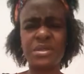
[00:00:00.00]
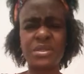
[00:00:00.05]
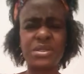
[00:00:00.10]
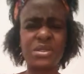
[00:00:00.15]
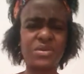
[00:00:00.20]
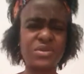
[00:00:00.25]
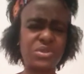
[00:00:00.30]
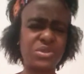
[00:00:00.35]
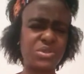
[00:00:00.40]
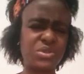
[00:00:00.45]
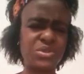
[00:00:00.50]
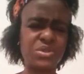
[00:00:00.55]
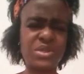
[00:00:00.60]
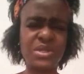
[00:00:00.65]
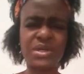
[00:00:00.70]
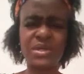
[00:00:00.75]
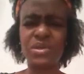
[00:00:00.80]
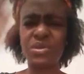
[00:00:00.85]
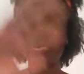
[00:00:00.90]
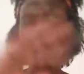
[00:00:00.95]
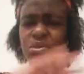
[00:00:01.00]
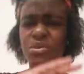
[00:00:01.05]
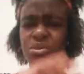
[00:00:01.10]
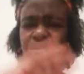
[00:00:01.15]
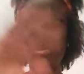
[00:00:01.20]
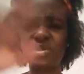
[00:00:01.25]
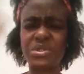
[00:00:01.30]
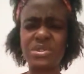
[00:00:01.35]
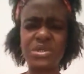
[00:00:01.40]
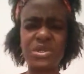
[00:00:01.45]
There is none like you, Lord.
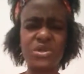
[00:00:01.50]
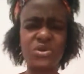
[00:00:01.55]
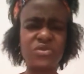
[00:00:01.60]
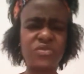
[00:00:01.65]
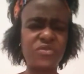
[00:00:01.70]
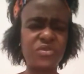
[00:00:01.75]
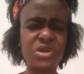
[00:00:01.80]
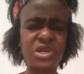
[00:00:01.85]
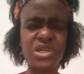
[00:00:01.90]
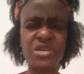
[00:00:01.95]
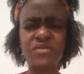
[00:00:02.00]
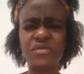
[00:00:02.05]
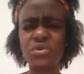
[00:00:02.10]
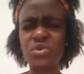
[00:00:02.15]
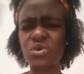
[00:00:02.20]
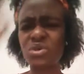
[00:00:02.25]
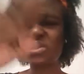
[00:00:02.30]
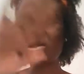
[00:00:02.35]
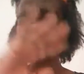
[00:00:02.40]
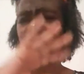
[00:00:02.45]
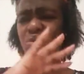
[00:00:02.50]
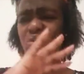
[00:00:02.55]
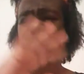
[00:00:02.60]
Thank you for giving us the